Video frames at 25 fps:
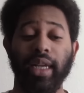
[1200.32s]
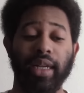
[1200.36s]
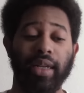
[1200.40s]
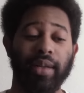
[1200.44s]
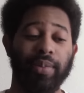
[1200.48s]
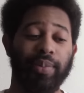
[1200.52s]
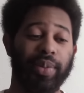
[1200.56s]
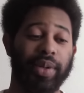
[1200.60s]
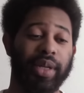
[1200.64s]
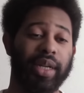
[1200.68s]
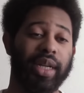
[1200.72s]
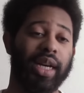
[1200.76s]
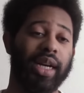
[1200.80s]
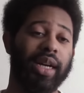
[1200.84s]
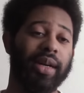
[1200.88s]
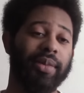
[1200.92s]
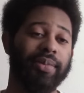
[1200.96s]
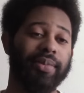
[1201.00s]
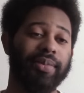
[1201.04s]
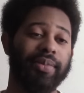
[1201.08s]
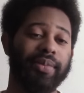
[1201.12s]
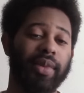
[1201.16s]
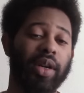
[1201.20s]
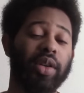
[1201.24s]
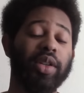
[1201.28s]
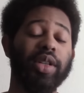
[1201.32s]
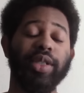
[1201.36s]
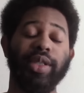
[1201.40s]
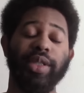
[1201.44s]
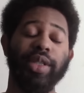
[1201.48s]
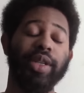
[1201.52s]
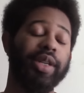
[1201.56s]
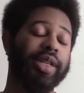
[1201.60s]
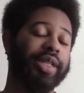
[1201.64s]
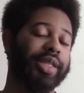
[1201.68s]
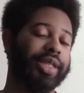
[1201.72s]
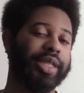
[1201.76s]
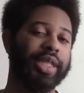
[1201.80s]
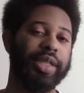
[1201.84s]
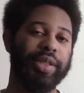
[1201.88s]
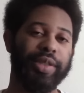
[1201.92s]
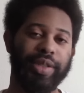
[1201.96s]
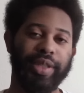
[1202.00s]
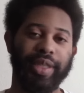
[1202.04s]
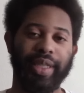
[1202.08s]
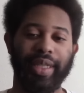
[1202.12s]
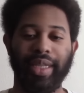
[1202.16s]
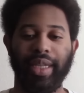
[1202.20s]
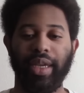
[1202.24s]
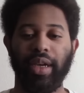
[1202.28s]
But on a serious
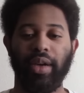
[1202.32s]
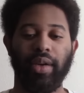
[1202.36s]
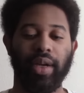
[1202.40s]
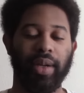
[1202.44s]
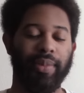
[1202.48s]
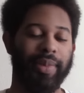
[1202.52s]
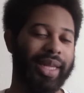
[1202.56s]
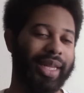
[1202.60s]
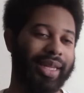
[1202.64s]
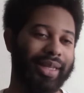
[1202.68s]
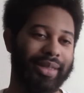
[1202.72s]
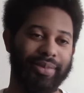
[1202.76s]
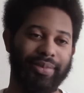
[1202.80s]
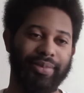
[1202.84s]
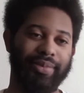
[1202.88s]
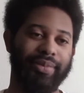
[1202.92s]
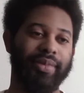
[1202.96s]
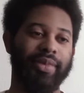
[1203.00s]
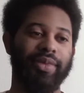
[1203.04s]
notion, though, I mean,